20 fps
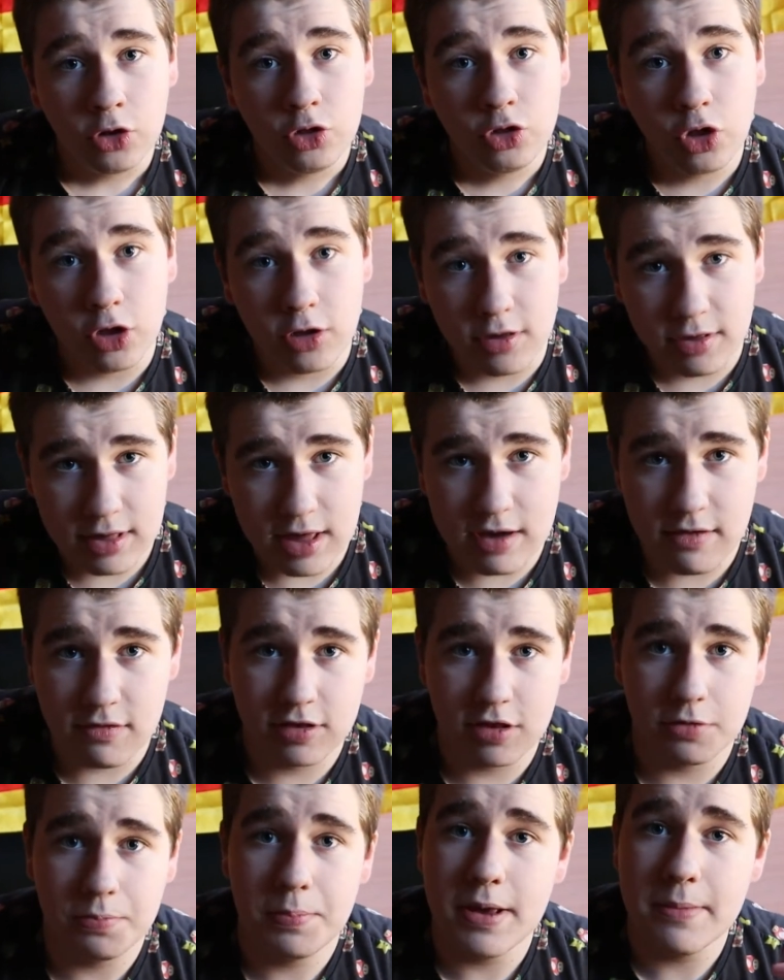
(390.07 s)
the series
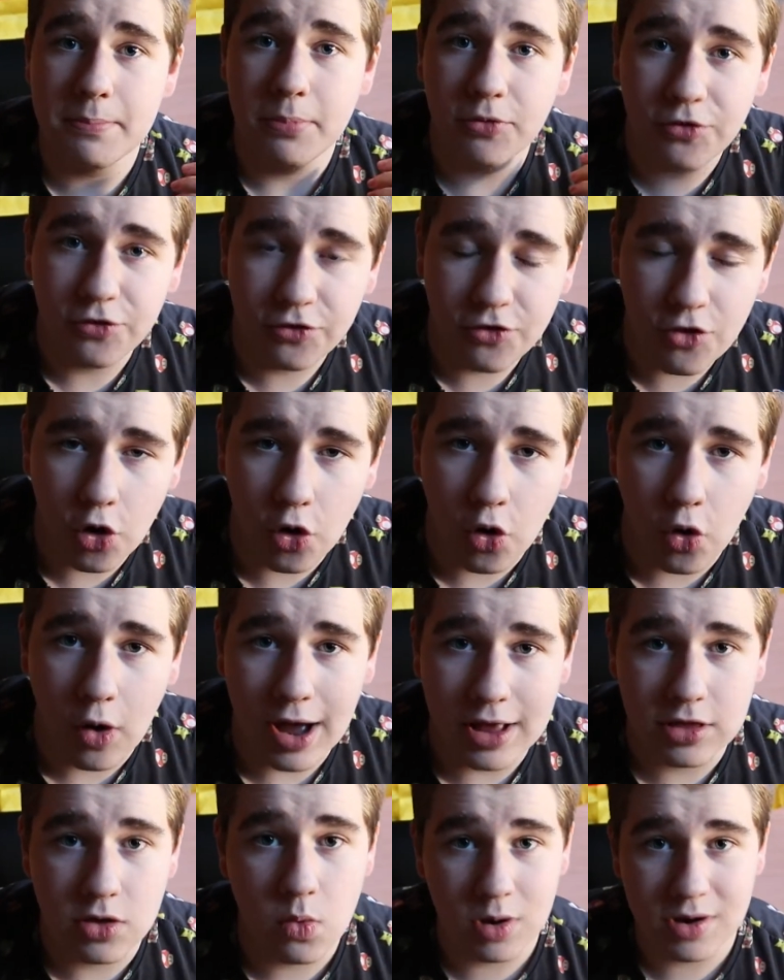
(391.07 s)
has been before,
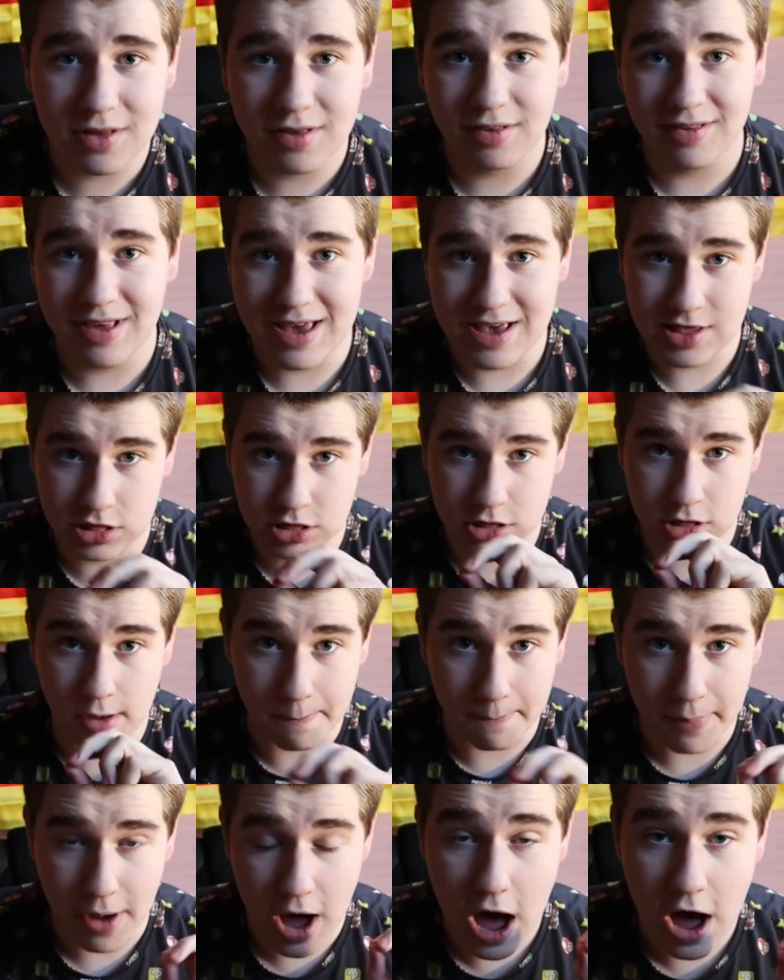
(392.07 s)
and you want to see the
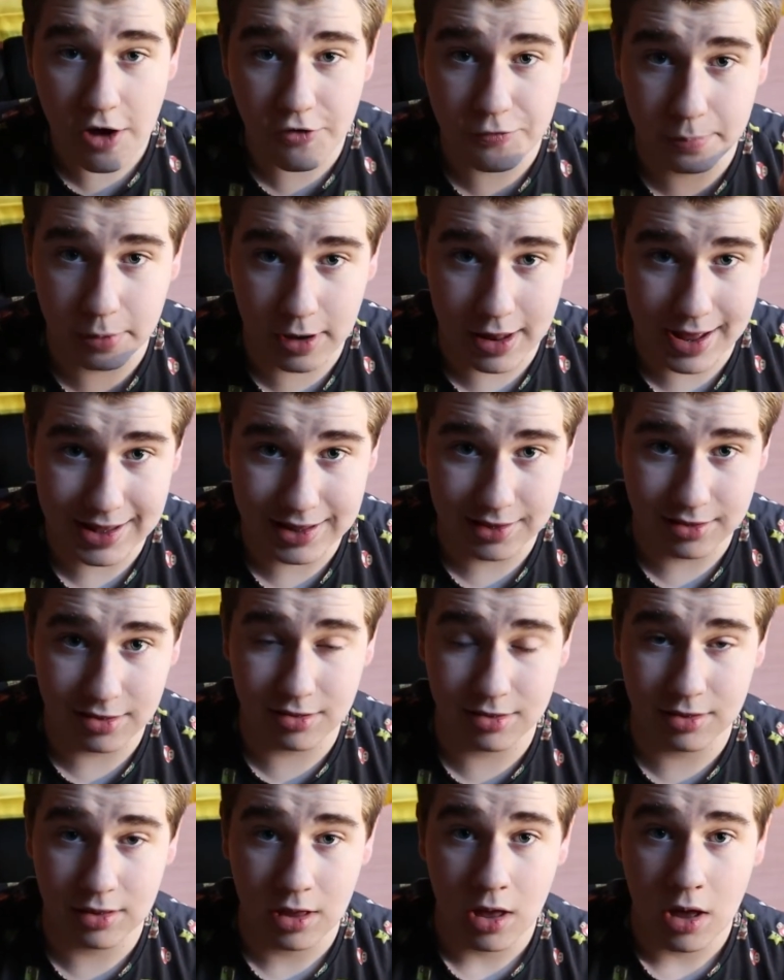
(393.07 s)

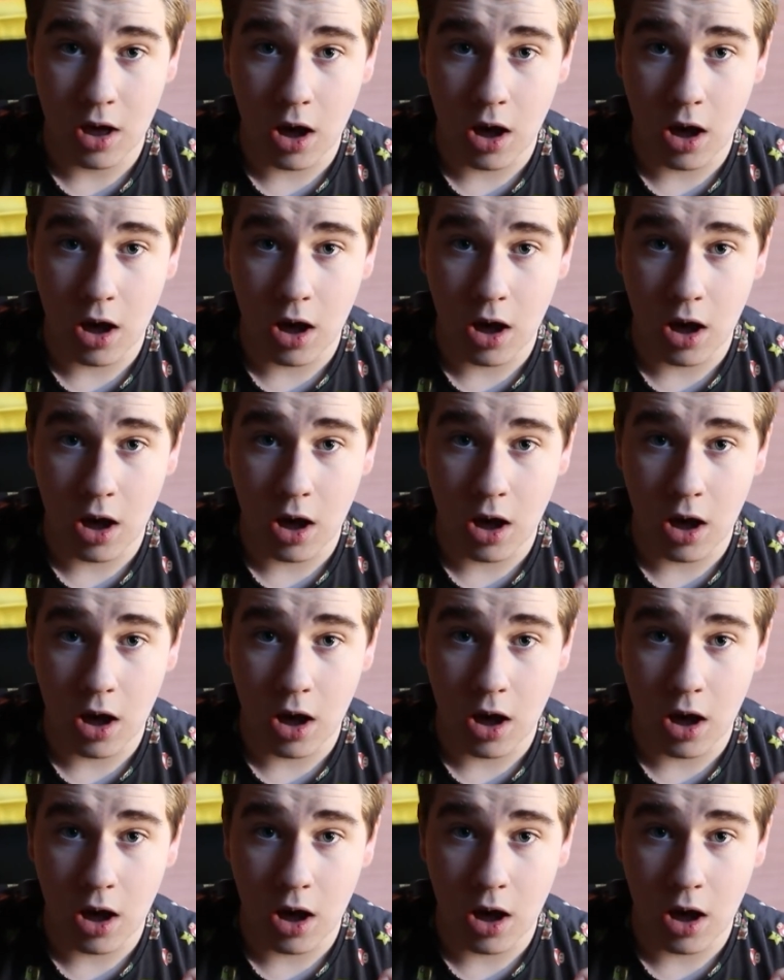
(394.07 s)
birthplace